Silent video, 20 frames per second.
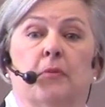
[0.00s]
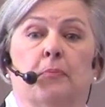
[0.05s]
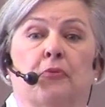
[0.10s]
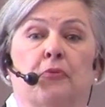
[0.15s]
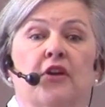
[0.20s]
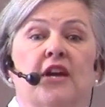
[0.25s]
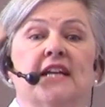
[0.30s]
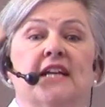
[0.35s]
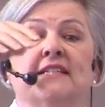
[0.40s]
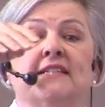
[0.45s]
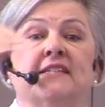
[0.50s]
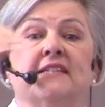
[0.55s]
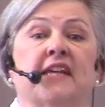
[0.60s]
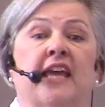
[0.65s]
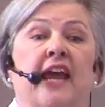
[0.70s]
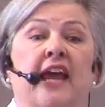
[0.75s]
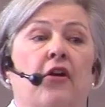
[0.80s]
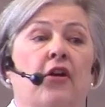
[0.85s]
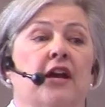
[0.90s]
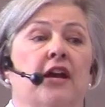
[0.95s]
The priests
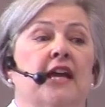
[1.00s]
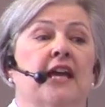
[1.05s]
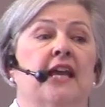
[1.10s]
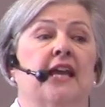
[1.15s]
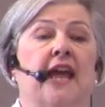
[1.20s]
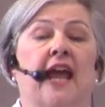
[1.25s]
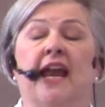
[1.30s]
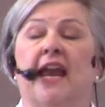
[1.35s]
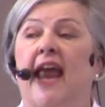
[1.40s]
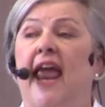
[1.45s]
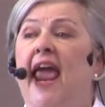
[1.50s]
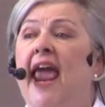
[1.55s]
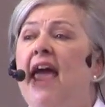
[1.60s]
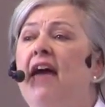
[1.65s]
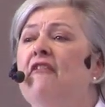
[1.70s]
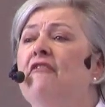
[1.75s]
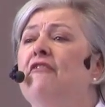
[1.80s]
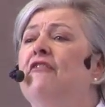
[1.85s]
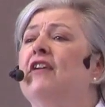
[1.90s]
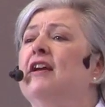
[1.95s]
carried it, and
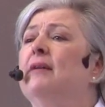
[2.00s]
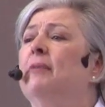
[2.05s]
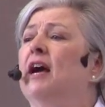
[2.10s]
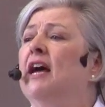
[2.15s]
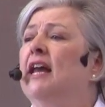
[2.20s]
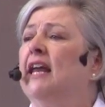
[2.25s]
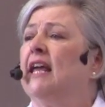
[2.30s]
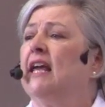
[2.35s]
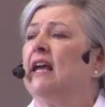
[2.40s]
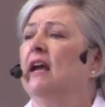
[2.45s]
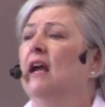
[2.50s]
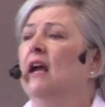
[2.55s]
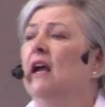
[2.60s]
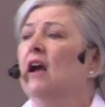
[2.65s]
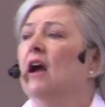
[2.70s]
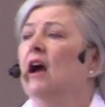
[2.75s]
everybody,